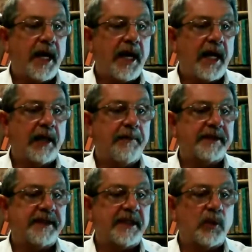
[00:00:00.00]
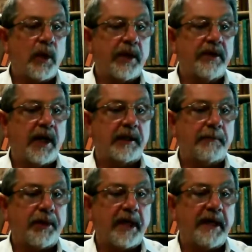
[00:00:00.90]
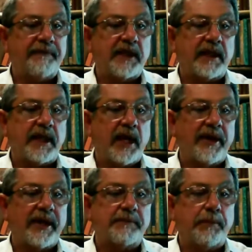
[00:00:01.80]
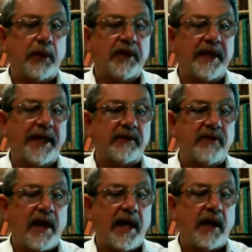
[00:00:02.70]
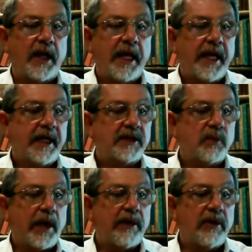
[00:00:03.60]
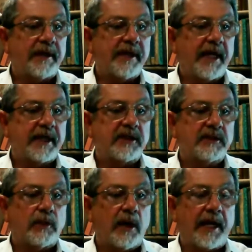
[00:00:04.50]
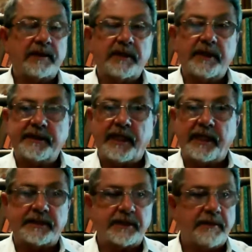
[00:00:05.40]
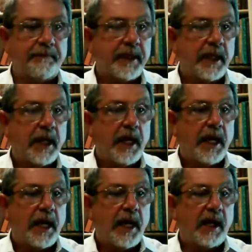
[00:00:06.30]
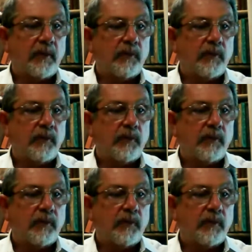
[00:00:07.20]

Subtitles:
elements as to whether or not the plaintiff can carry its burden at trial is whether or not taxes were actually assessed. And